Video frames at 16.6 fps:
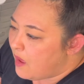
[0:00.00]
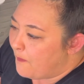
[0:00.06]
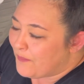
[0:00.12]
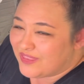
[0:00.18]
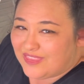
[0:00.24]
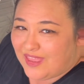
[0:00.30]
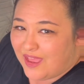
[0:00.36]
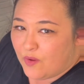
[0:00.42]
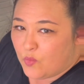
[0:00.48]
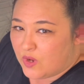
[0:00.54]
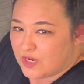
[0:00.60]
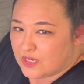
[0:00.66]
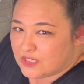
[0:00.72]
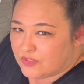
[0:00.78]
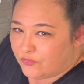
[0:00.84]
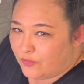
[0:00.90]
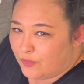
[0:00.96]
but that
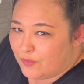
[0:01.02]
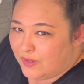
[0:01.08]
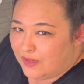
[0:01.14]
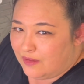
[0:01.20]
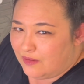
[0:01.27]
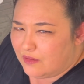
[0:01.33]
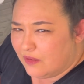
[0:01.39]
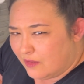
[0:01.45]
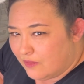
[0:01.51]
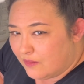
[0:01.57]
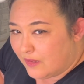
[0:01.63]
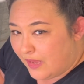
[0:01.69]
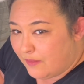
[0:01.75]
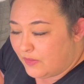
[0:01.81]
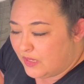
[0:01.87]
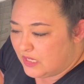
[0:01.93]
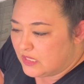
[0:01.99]
works for me, you know what
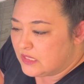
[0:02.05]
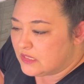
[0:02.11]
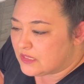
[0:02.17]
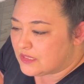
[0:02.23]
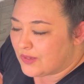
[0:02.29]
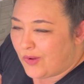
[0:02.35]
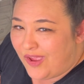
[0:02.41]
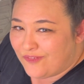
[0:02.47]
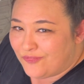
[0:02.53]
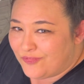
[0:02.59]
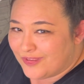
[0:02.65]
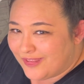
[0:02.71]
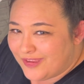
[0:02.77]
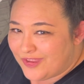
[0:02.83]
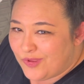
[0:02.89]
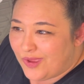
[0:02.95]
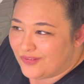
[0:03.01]
I mean? So I feel
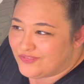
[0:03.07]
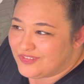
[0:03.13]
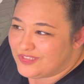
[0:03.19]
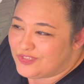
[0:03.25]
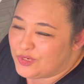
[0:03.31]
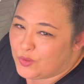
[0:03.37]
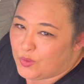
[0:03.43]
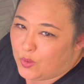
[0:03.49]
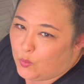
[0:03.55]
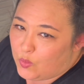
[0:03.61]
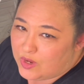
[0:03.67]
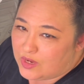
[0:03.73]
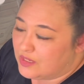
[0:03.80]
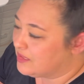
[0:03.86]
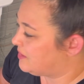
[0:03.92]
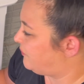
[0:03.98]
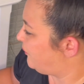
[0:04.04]
like you have to do what
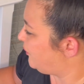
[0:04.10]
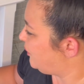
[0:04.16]
works for